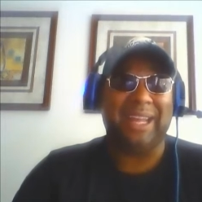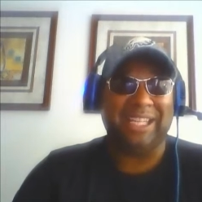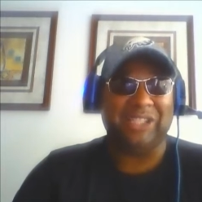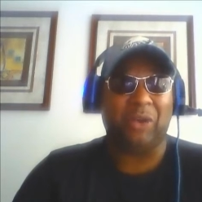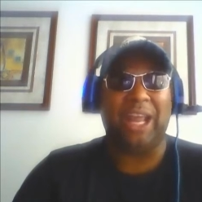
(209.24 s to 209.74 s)

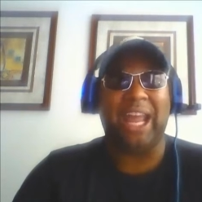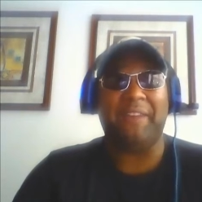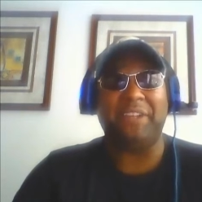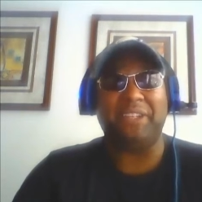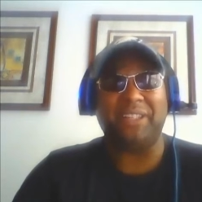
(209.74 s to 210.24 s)
He's going to
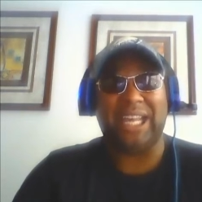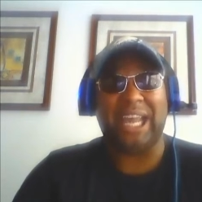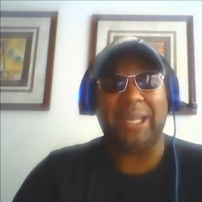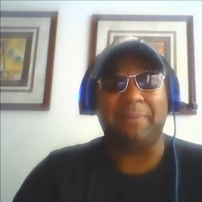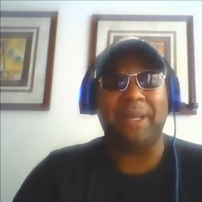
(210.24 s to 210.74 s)
have a good
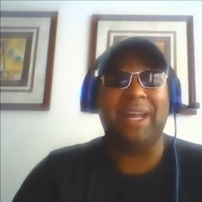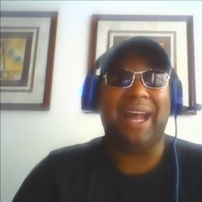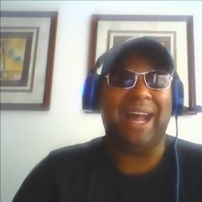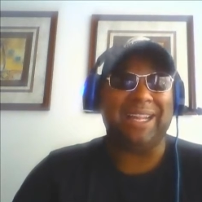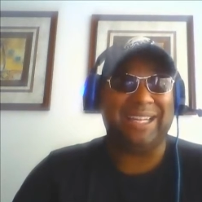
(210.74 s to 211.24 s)
game
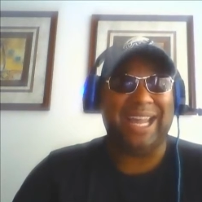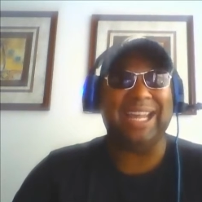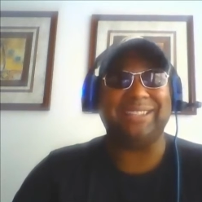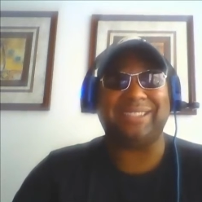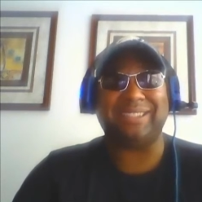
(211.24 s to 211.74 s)

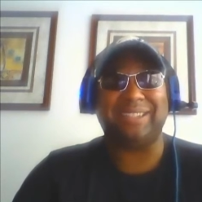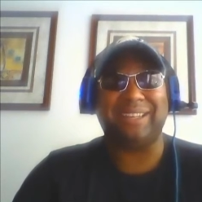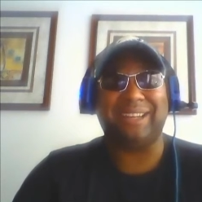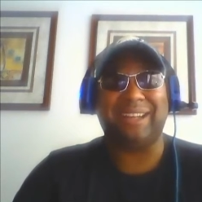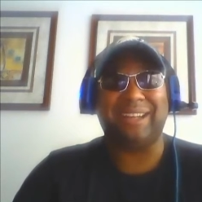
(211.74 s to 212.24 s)
against
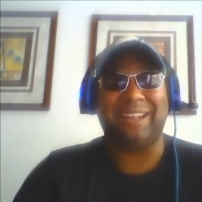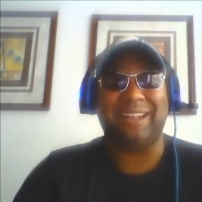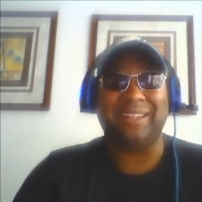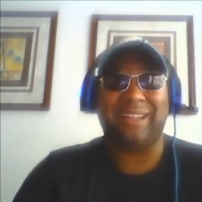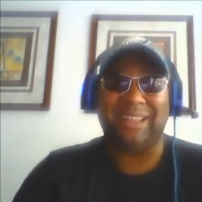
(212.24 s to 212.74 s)

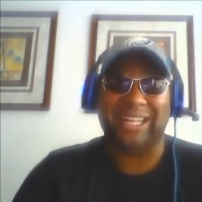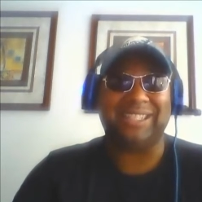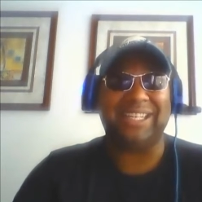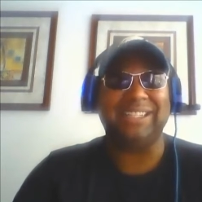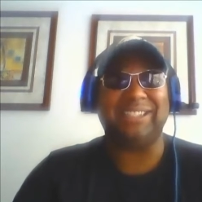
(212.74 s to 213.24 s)

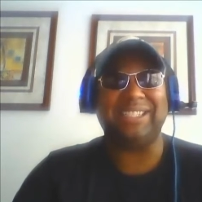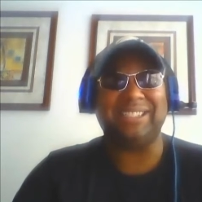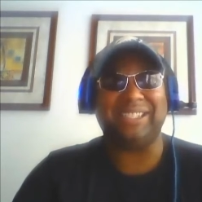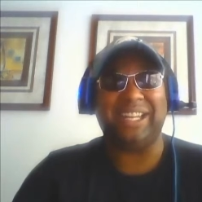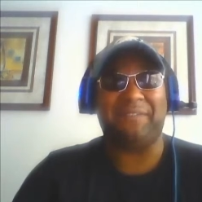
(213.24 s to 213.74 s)
that
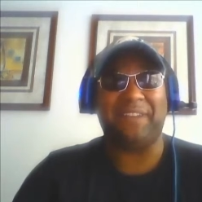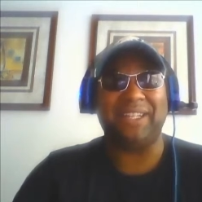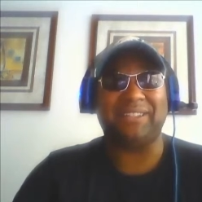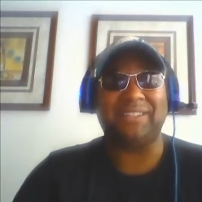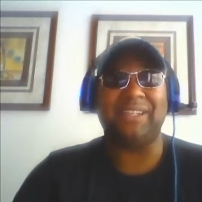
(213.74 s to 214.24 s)
Tennessee's
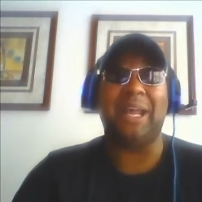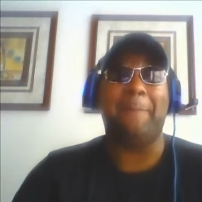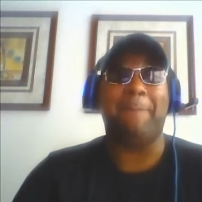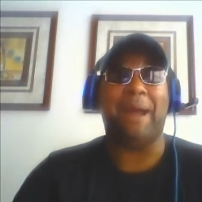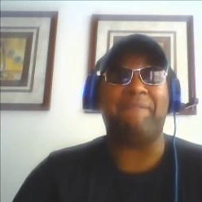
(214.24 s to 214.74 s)
defense.
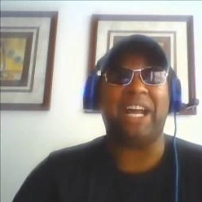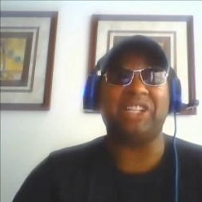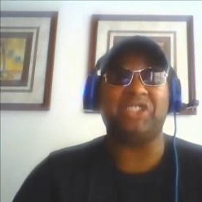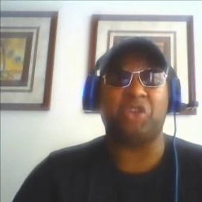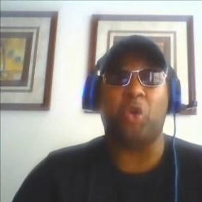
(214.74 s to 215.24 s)
My
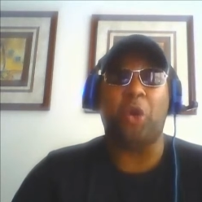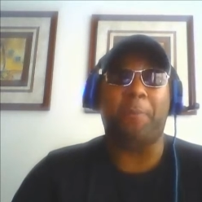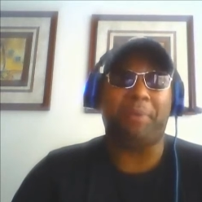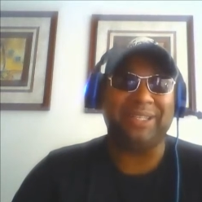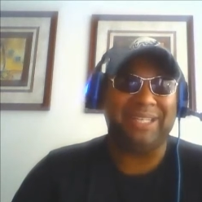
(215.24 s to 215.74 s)
final score
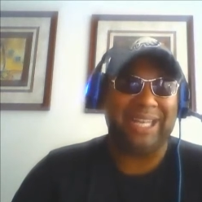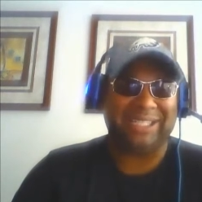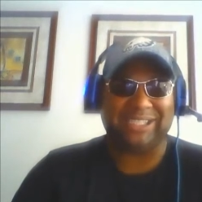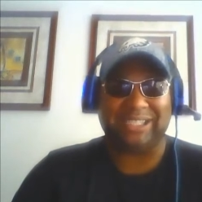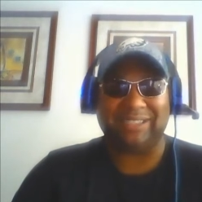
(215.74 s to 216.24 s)

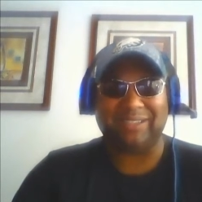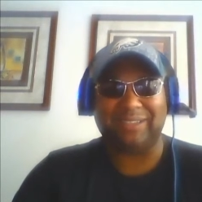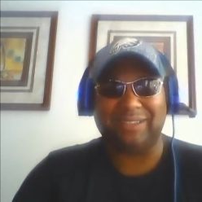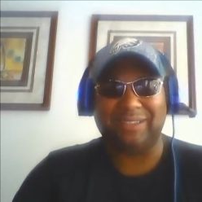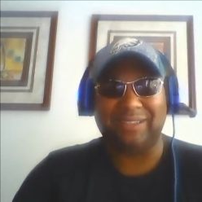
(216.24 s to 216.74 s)
prediction:
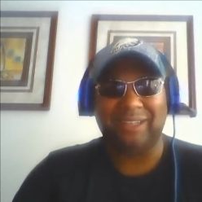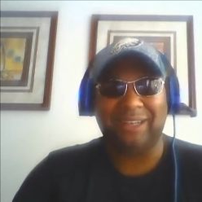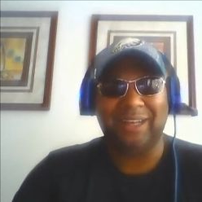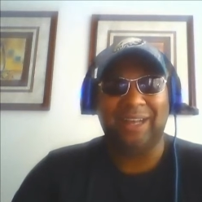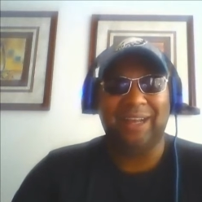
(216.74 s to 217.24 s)

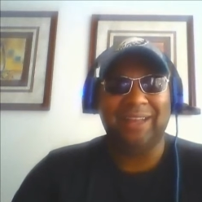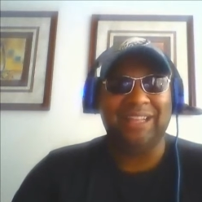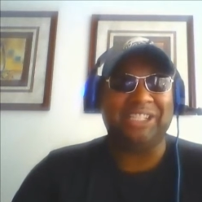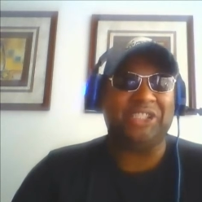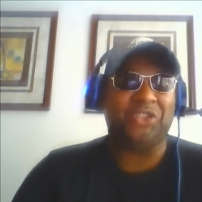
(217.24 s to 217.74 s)

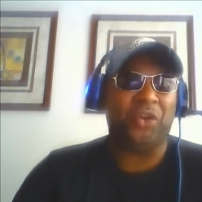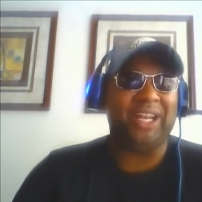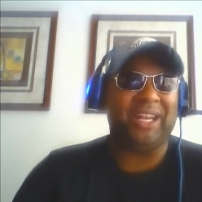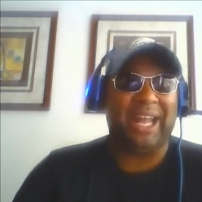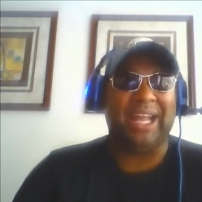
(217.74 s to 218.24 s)
the
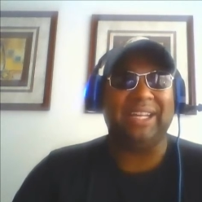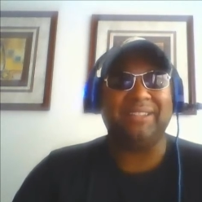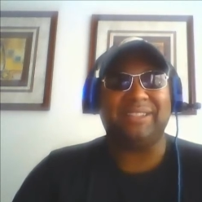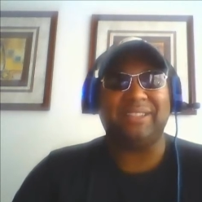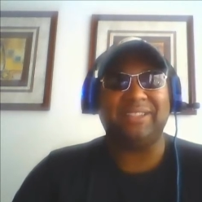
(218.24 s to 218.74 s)
Detroit
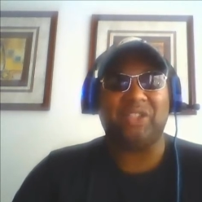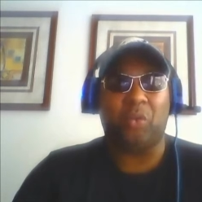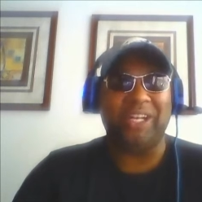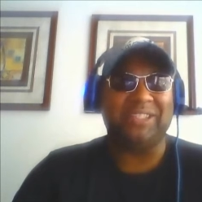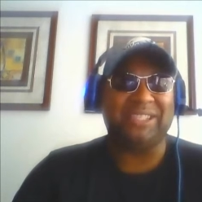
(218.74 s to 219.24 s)
Lions
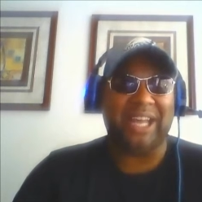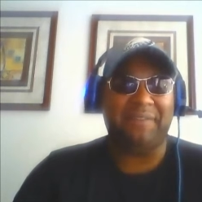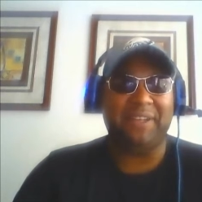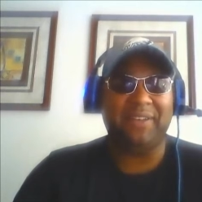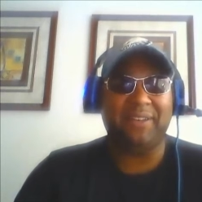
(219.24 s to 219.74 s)

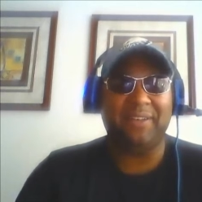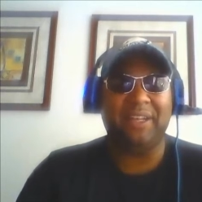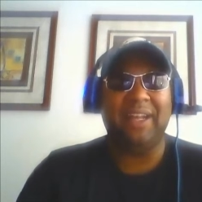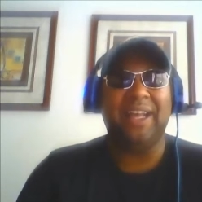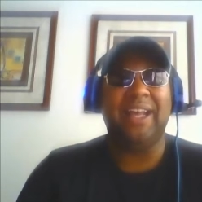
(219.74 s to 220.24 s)
27,
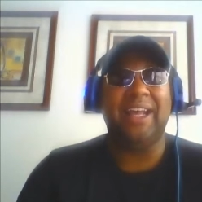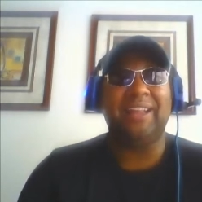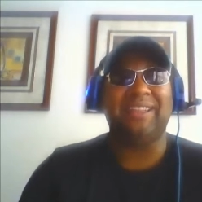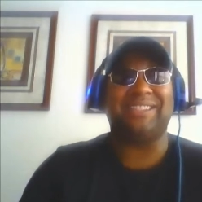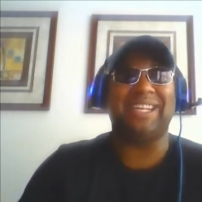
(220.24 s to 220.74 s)

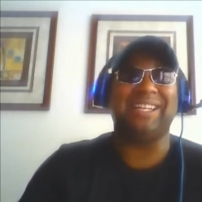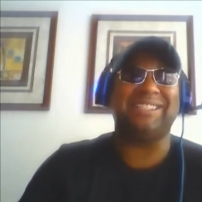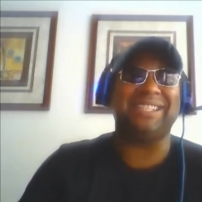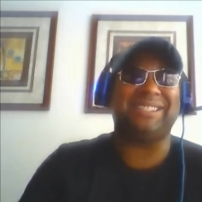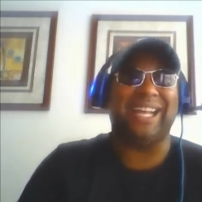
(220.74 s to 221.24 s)
the
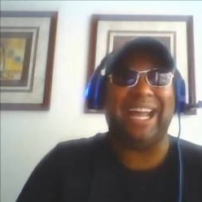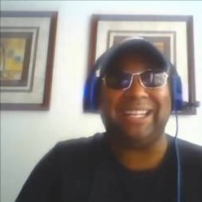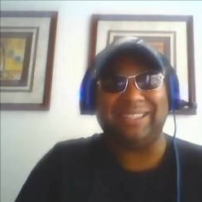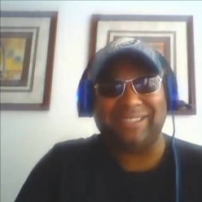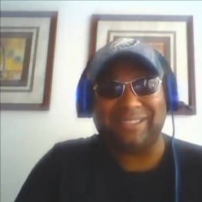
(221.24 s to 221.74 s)
Tennessee
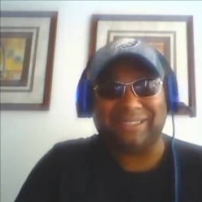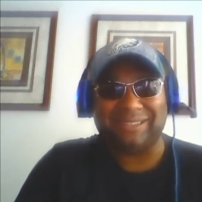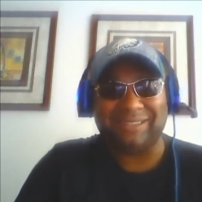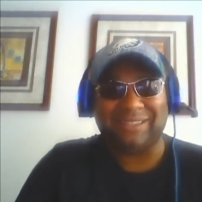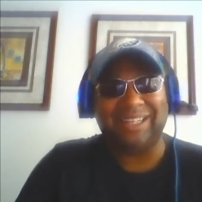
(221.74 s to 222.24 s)

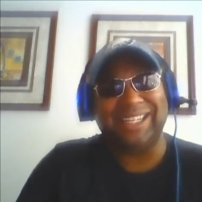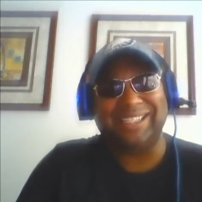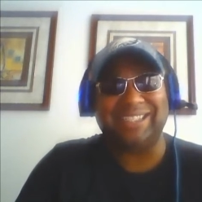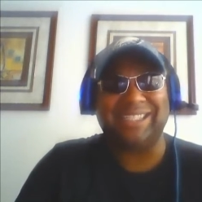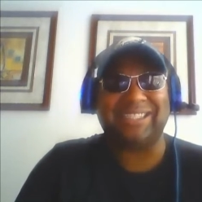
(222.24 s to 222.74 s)
Titans
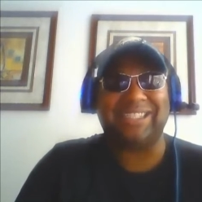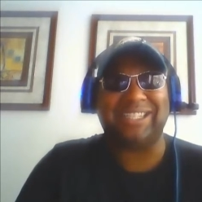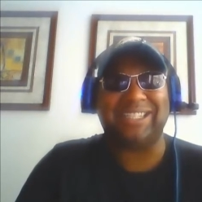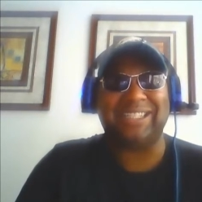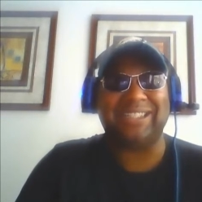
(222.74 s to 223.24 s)

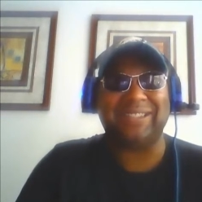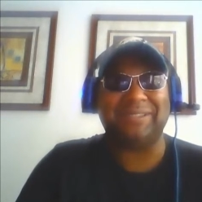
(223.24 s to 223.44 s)
16.